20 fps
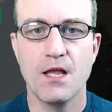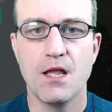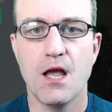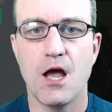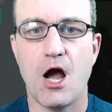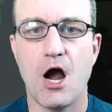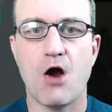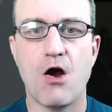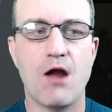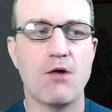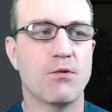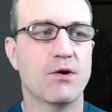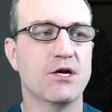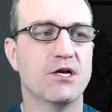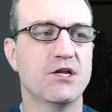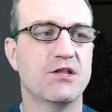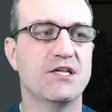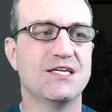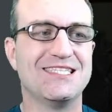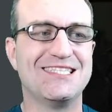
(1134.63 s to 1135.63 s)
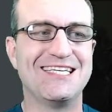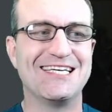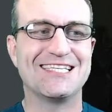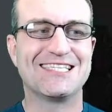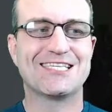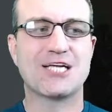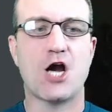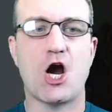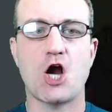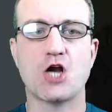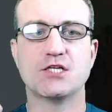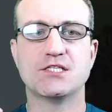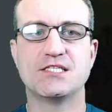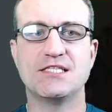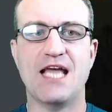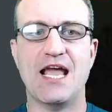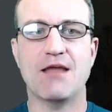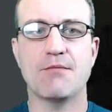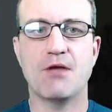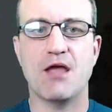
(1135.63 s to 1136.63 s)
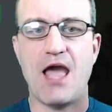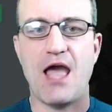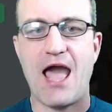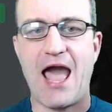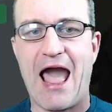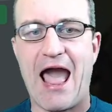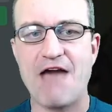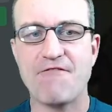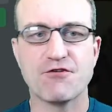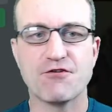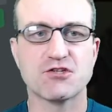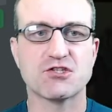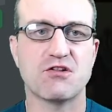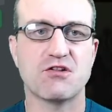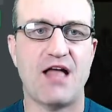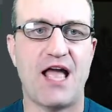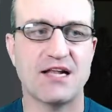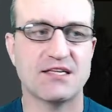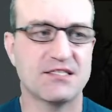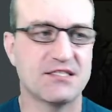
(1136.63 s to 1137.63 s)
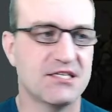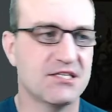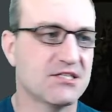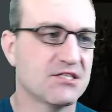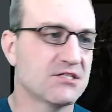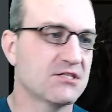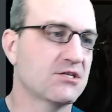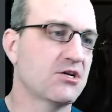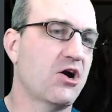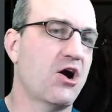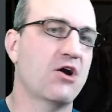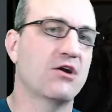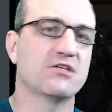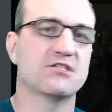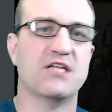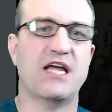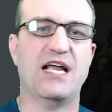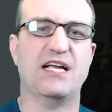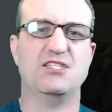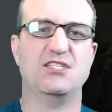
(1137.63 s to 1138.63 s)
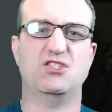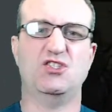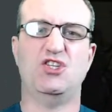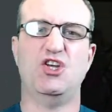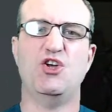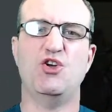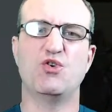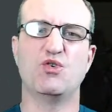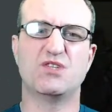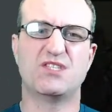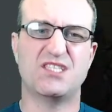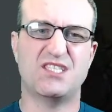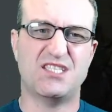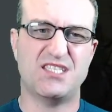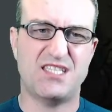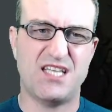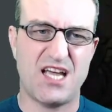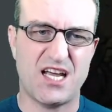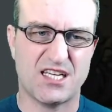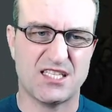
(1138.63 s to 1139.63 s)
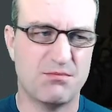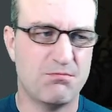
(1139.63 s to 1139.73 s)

All right, we're into the discard segment. At first glance, this card is like, dude, 6